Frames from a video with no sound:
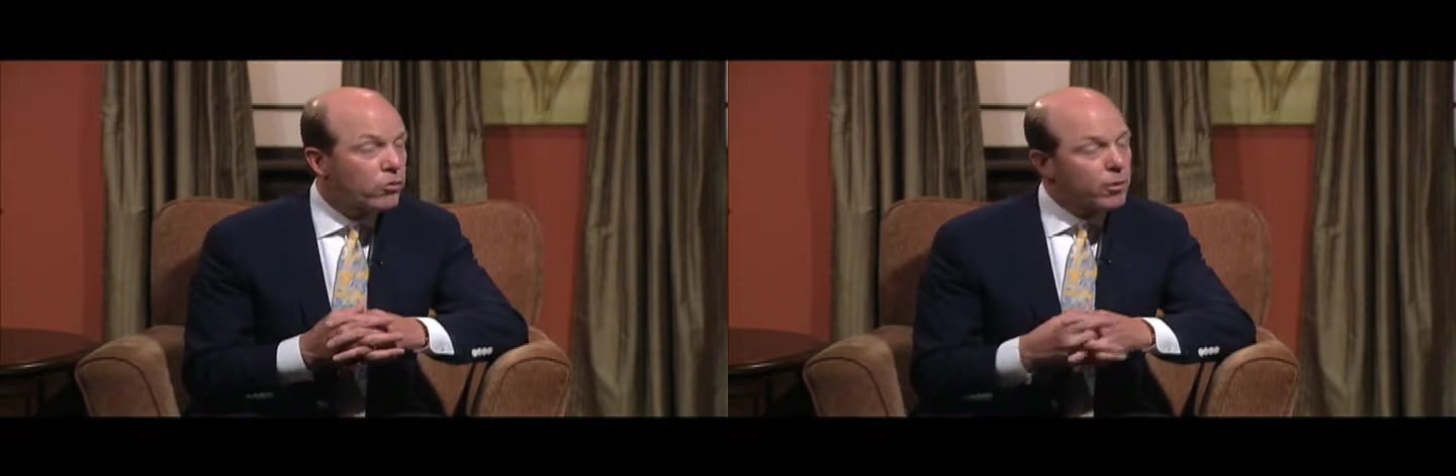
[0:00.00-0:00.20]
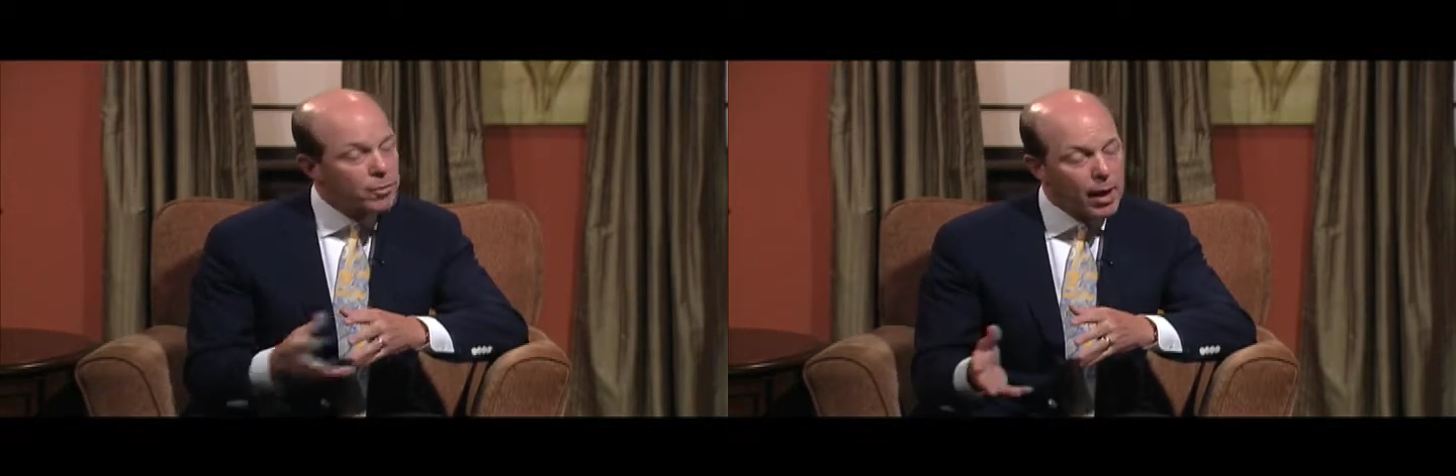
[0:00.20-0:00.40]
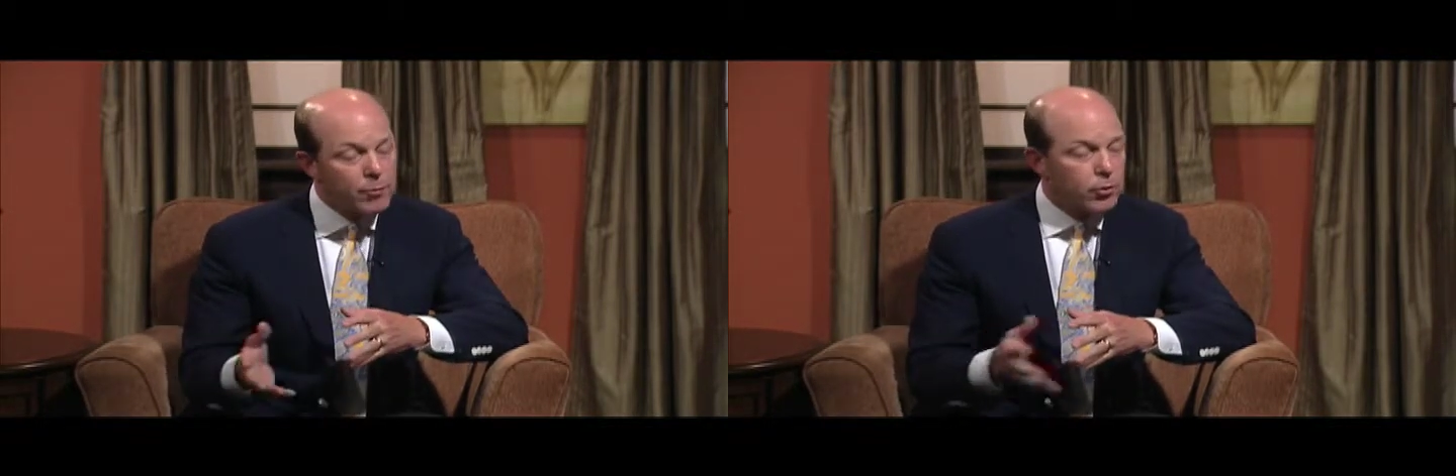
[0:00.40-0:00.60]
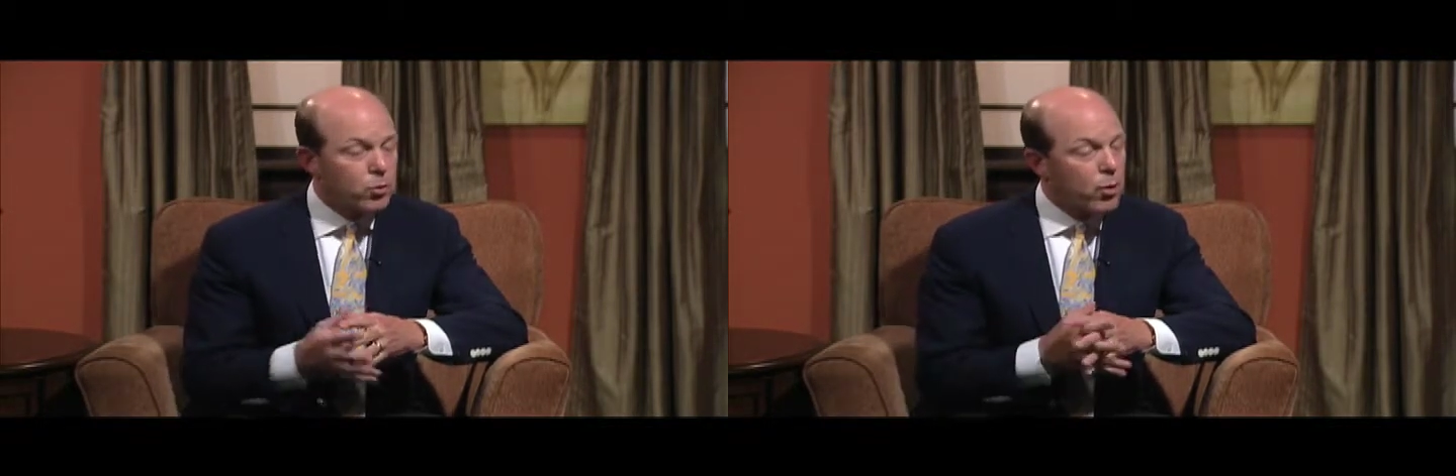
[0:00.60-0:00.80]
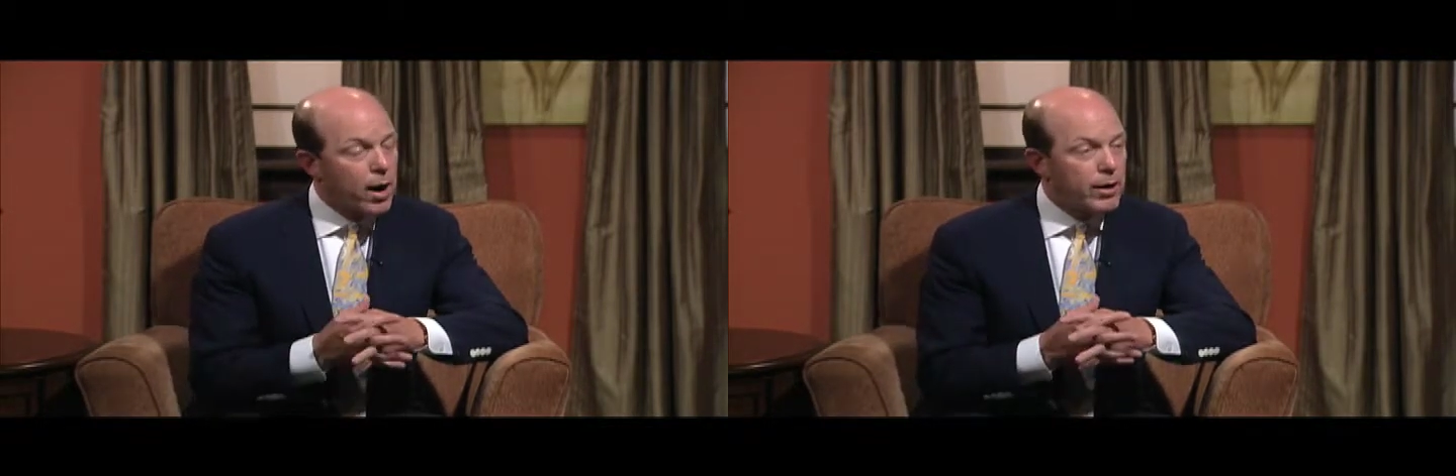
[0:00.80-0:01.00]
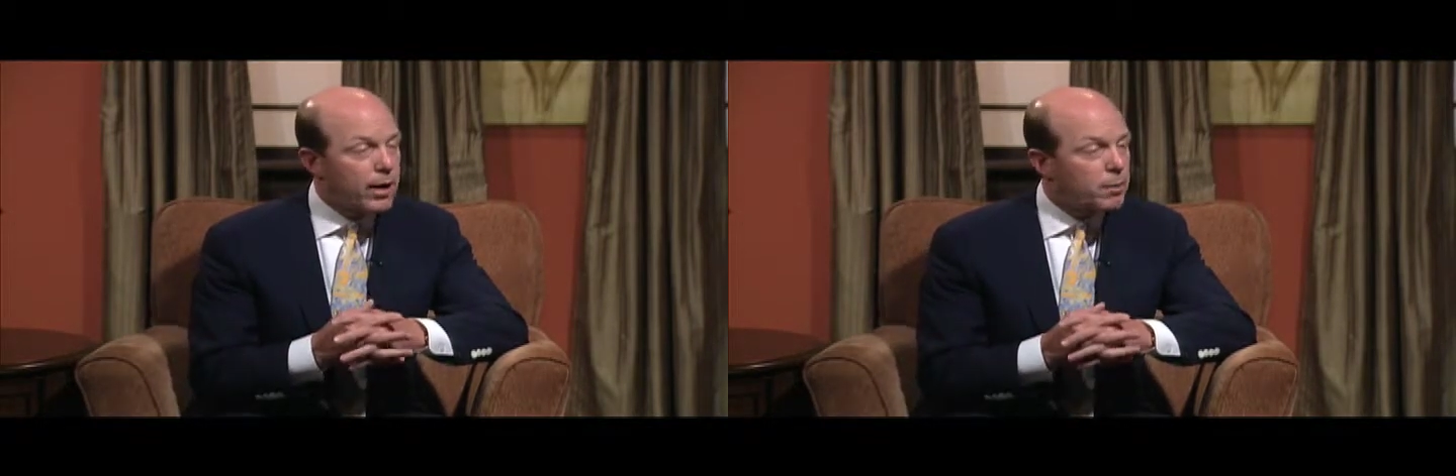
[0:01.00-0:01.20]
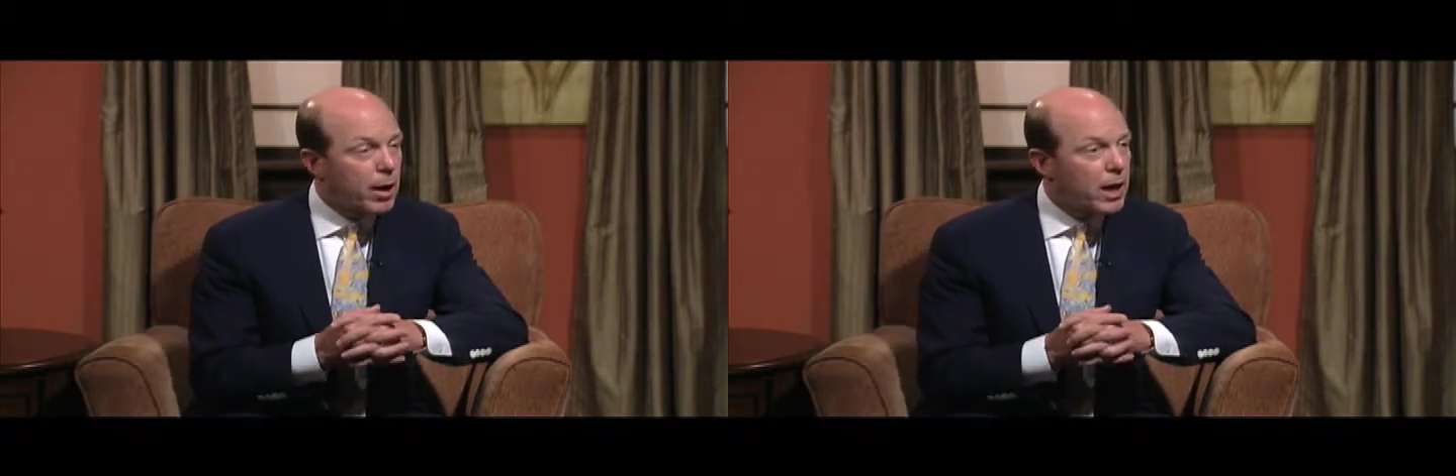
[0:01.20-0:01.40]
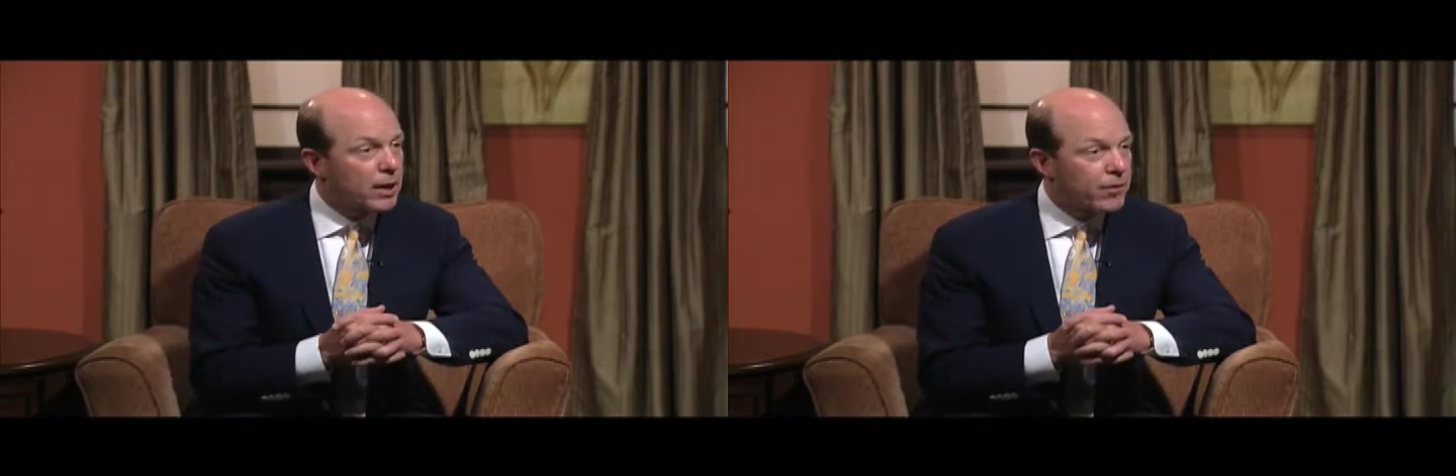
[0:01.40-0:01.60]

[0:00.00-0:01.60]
Sometimes you require an antibiotic